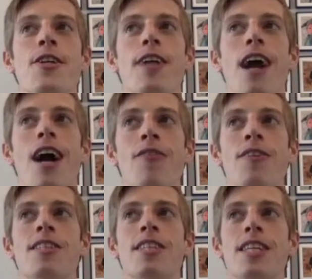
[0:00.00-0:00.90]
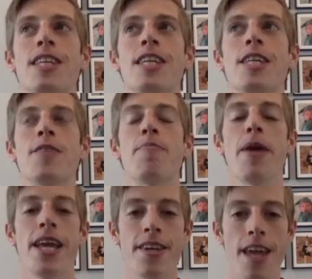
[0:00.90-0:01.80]
obviously the
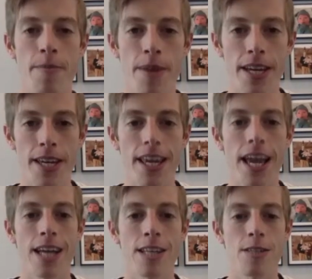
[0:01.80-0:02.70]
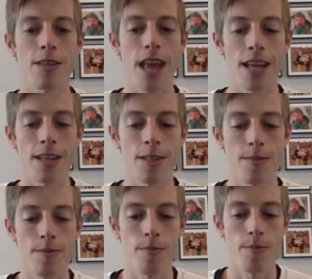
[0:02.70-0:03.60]
pandemic has
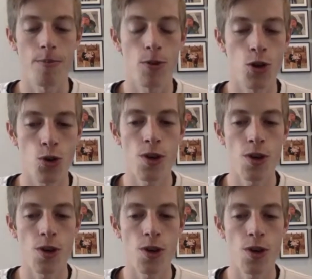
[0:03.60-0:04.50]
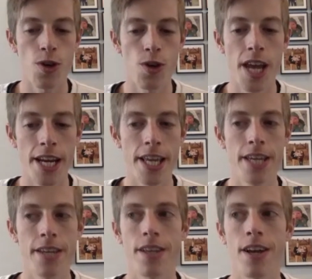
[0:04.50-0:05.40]

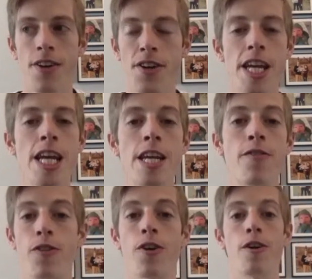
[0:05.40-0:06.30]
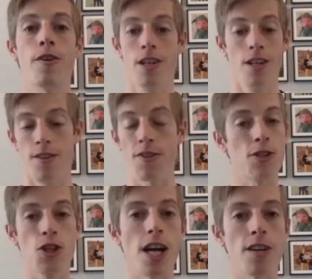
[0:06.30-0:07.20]
created a need for these
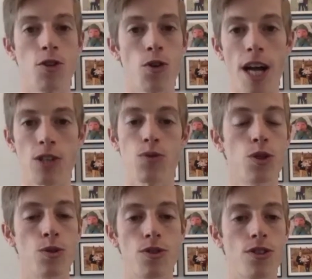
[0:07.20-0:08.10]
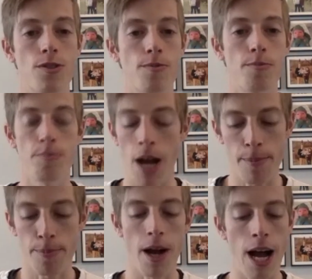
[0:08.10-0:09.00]
kind of grassroots
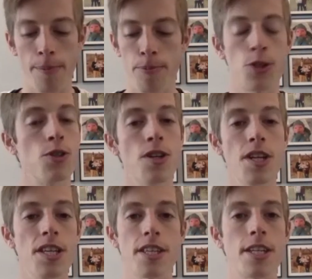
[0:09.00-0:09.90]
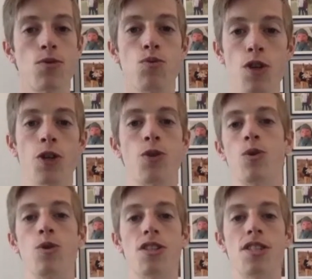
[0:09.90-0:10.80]
opportunities, and it's really
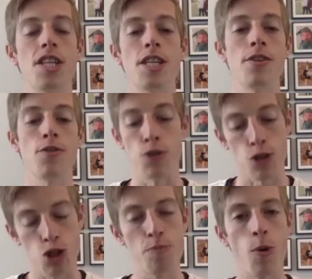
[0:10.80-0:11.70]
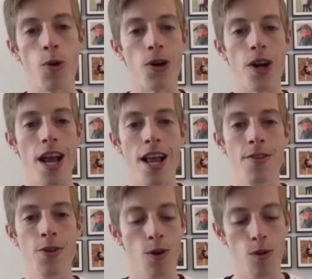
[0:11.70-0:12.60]
cool to see the sport
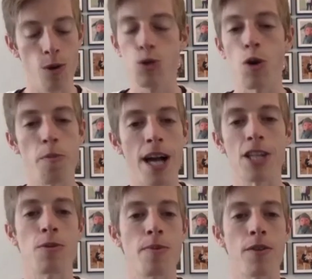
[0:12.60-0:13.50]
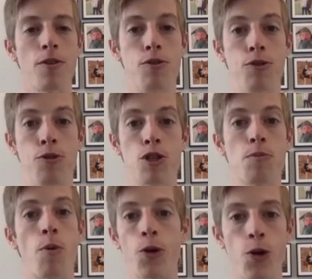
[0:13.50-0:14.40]
and, you know, those who are passionate about the
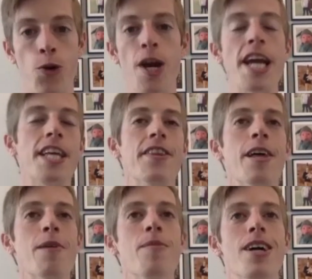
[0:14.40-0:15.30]
sport creating them.